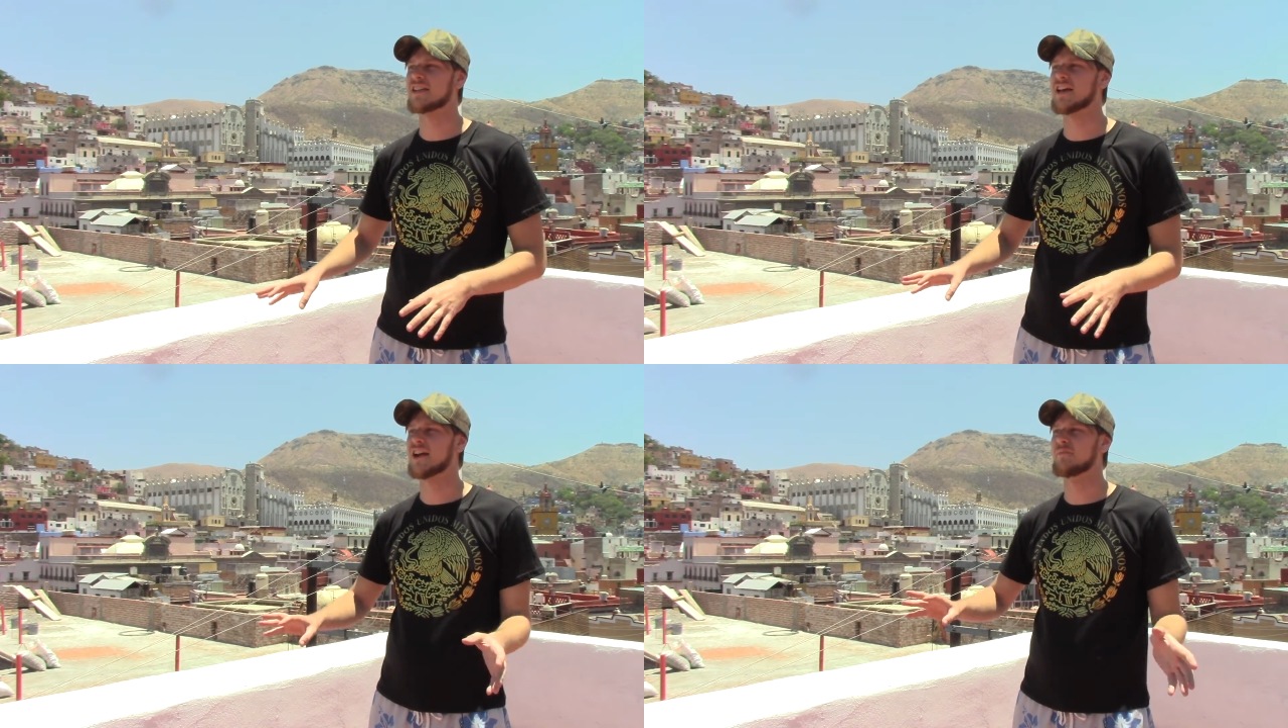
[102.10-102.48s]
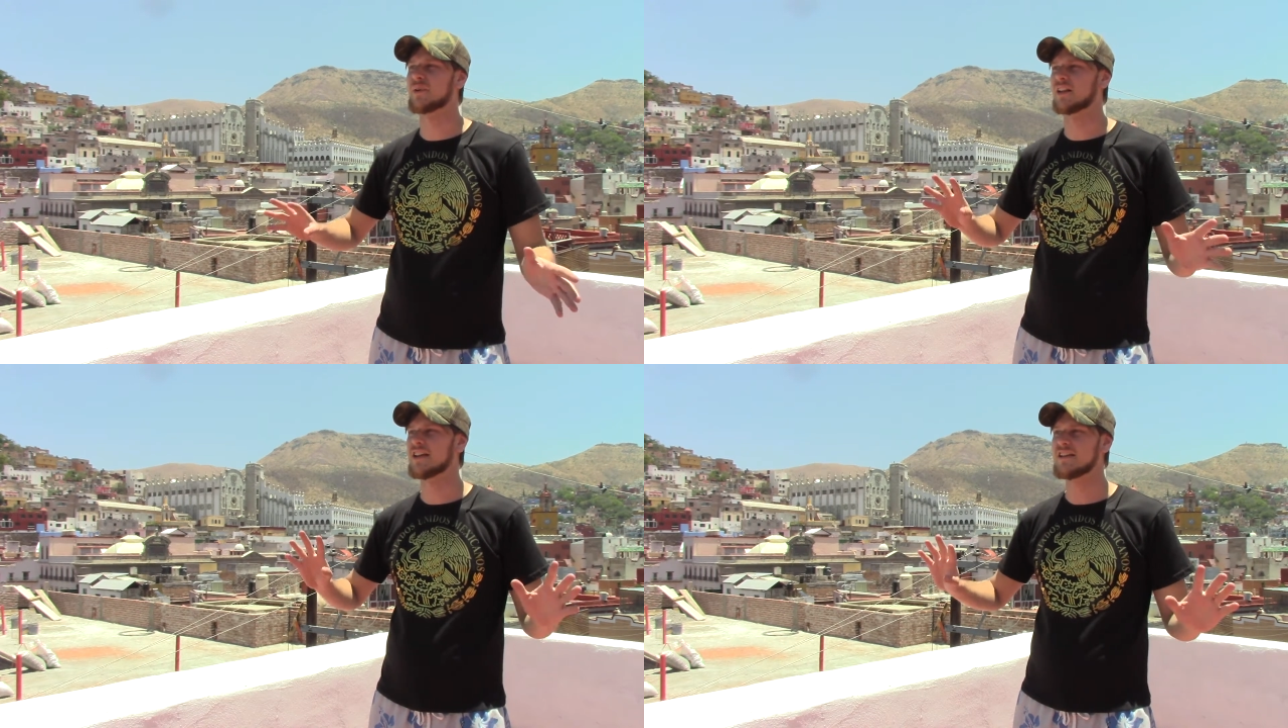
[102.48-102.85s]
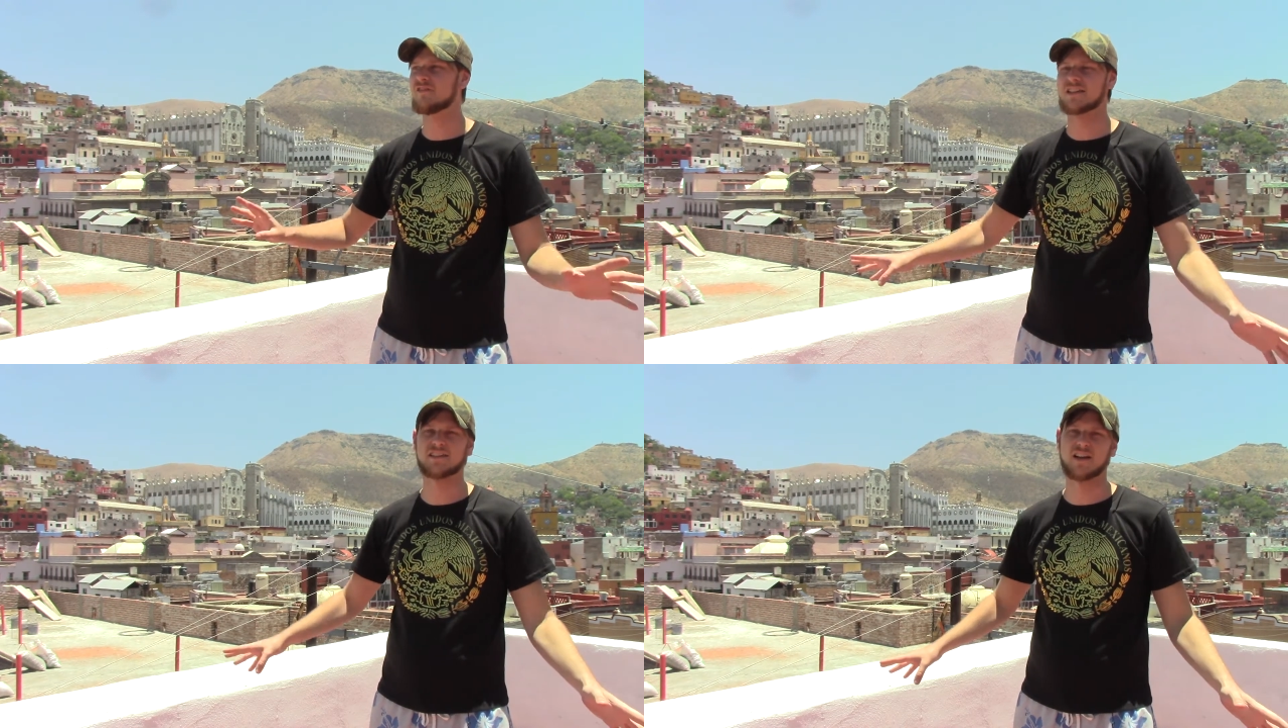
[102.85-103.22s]
that I believe
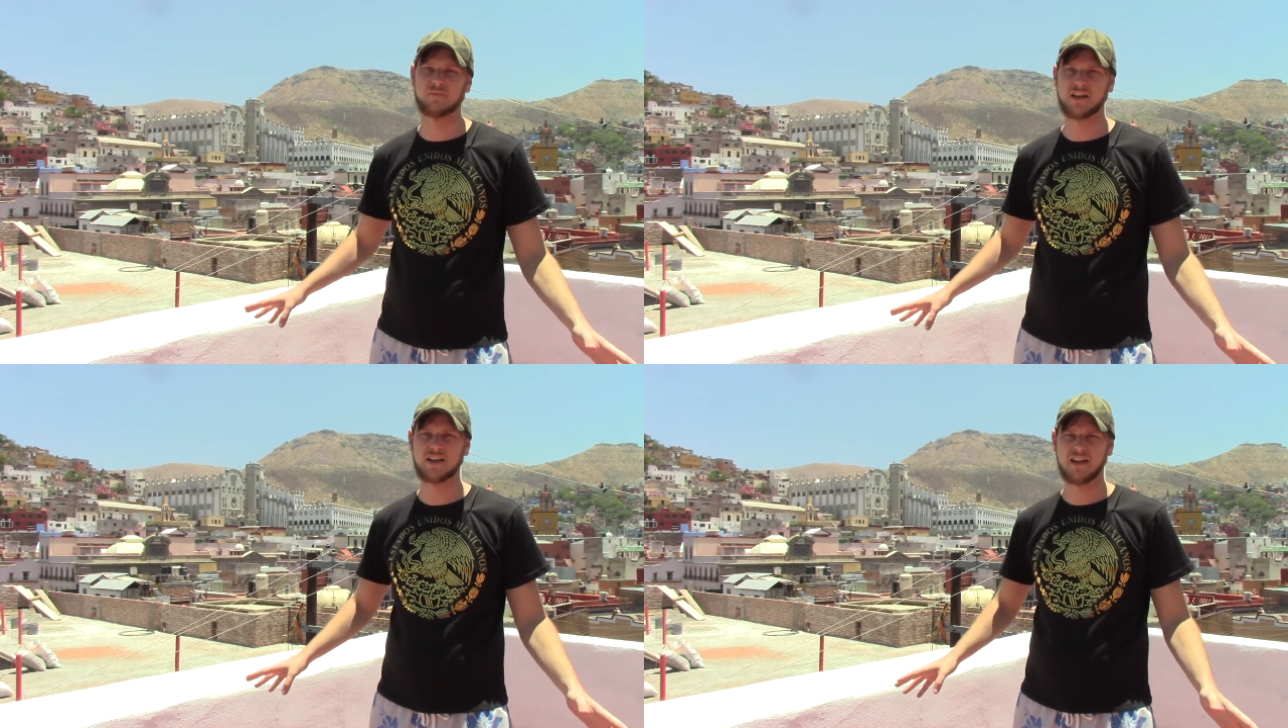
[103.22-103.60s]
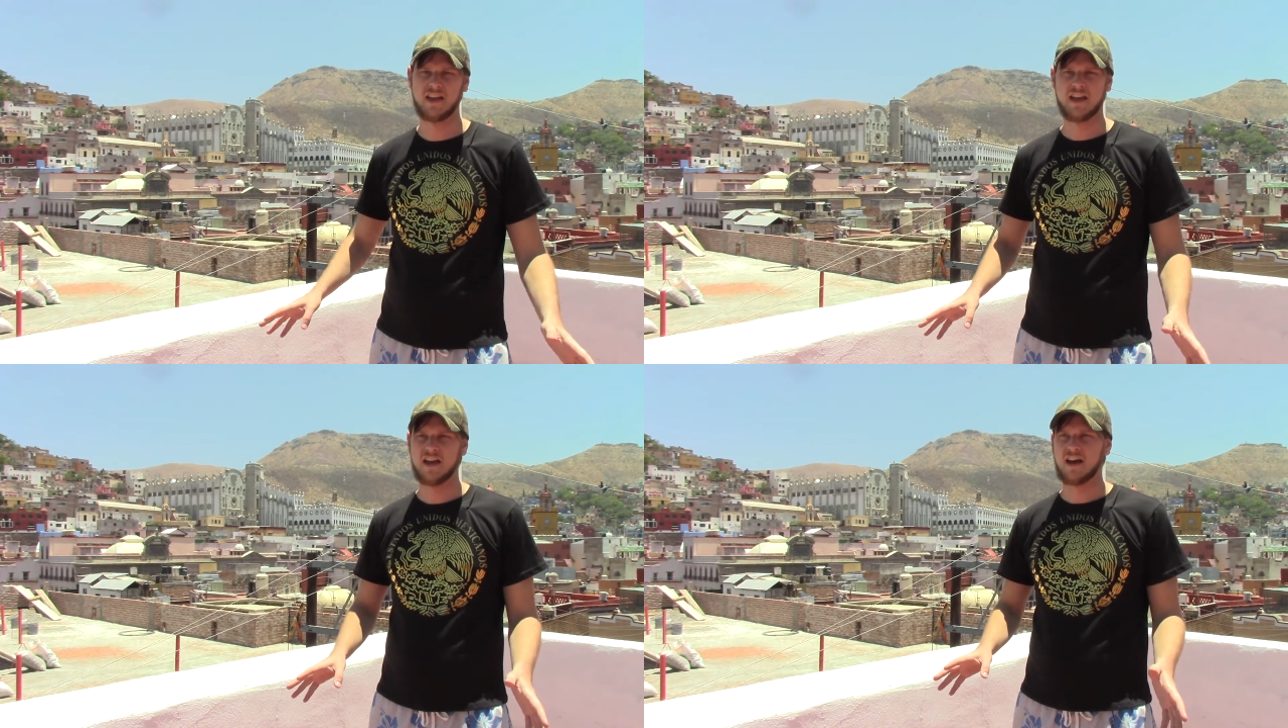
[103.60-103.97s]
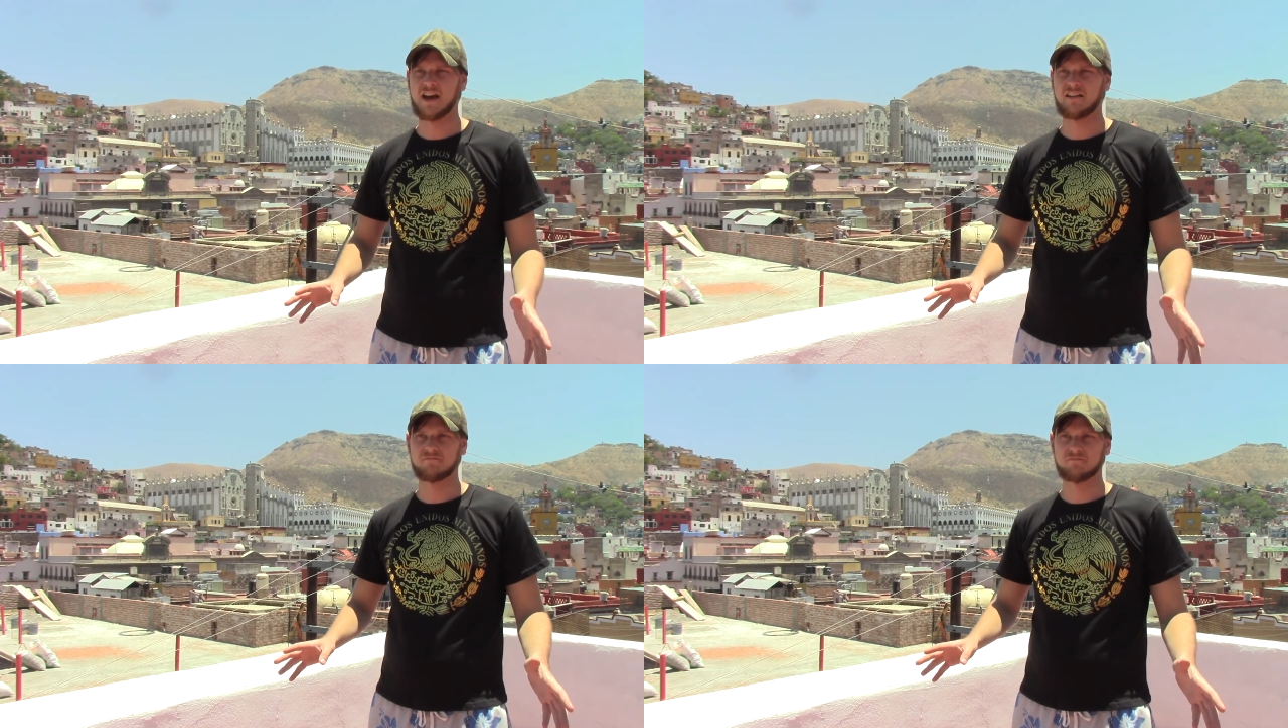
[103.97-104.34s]
in something.
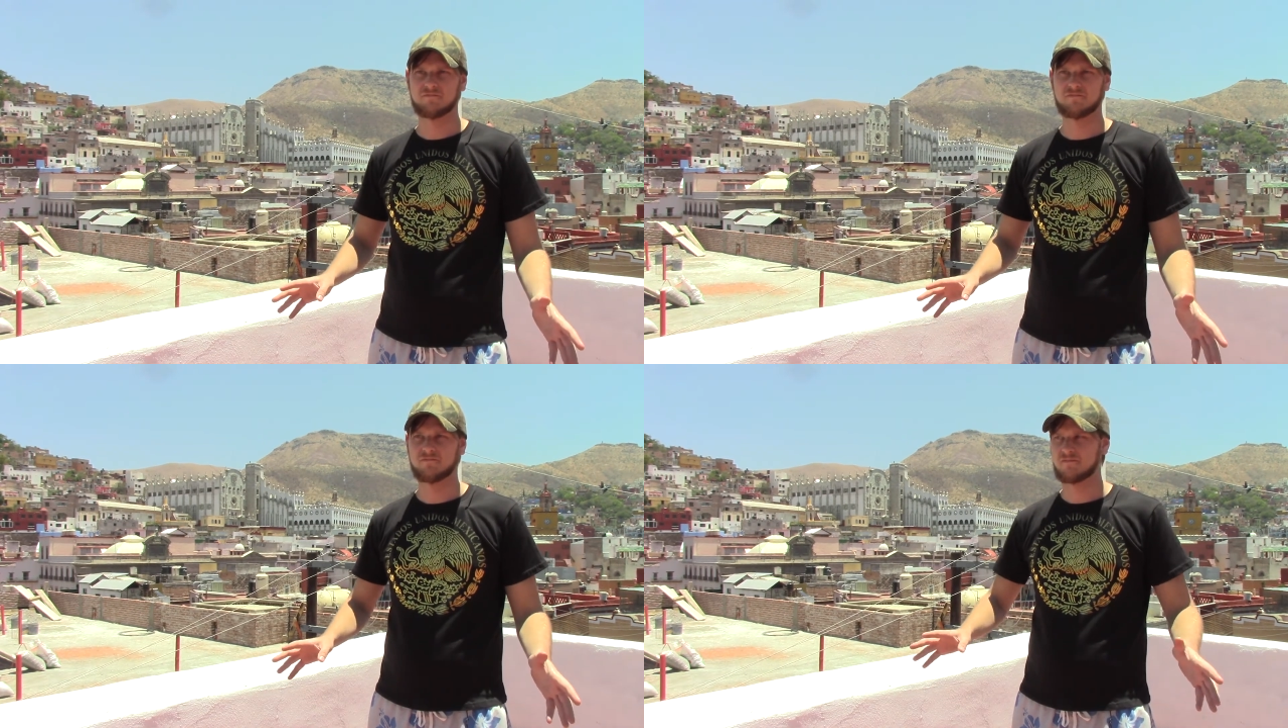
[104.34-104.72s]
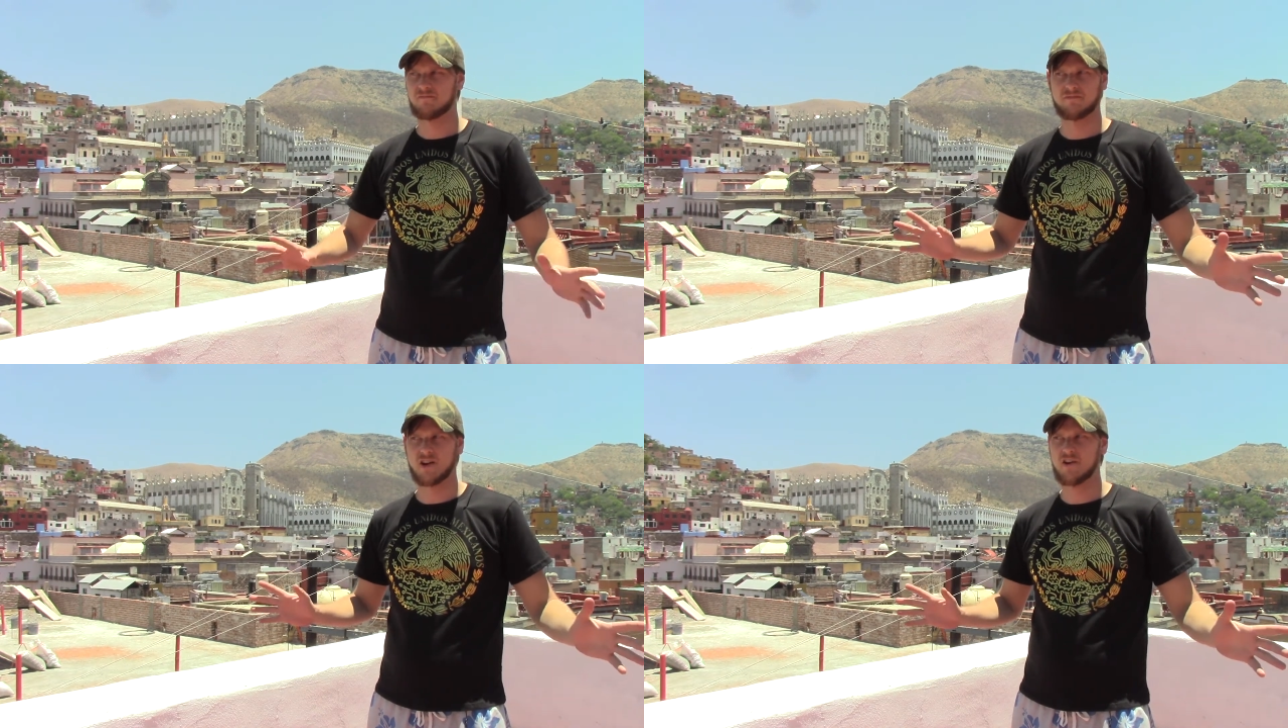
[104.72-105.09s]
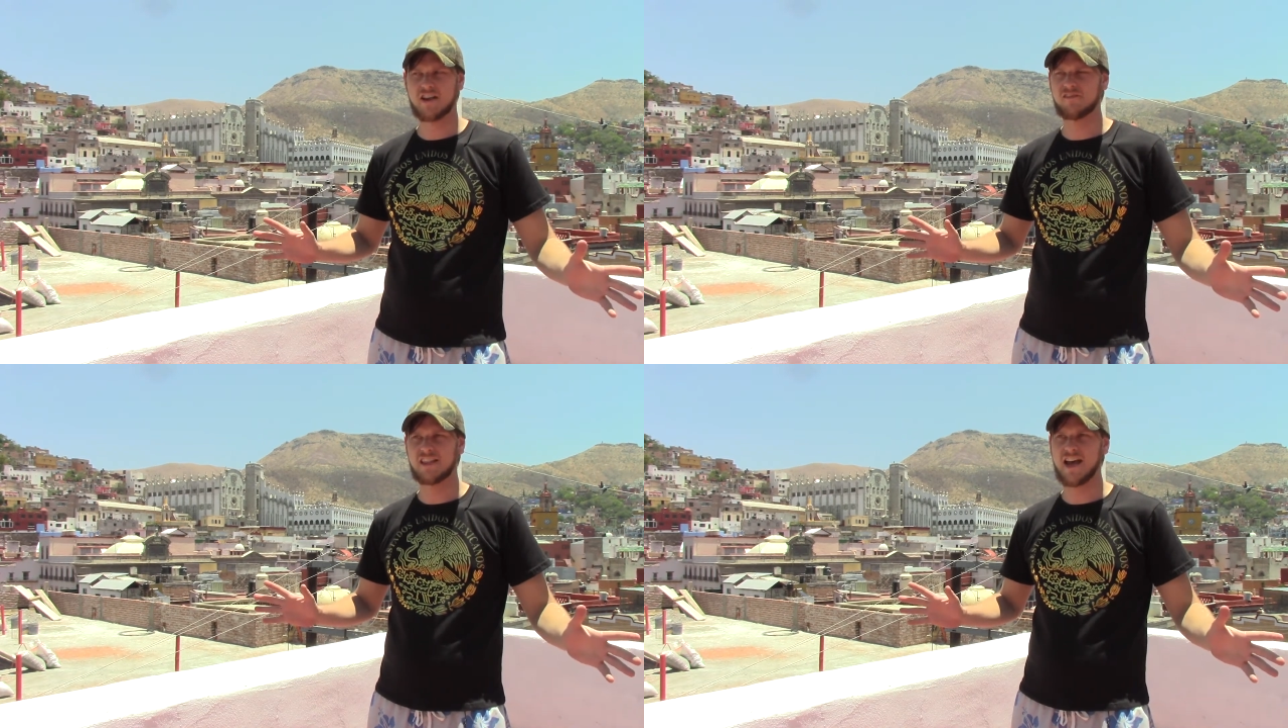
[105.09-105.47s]
Not
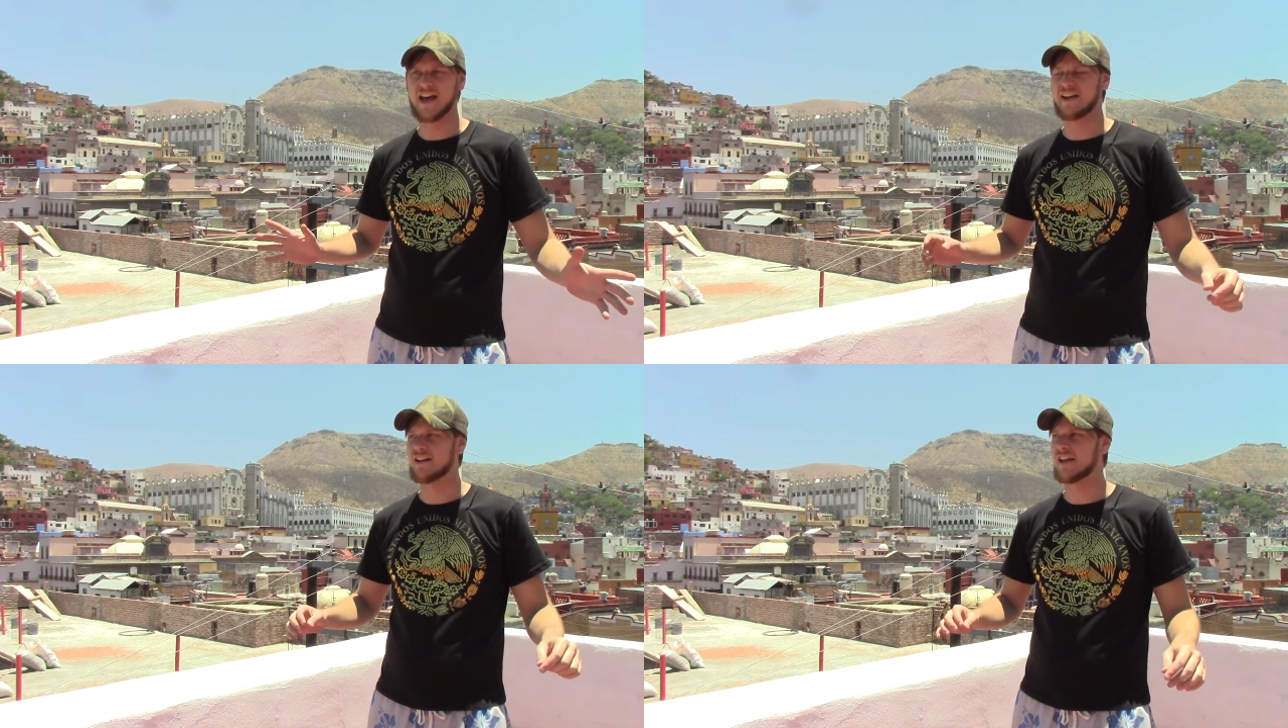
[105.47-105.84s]
even that.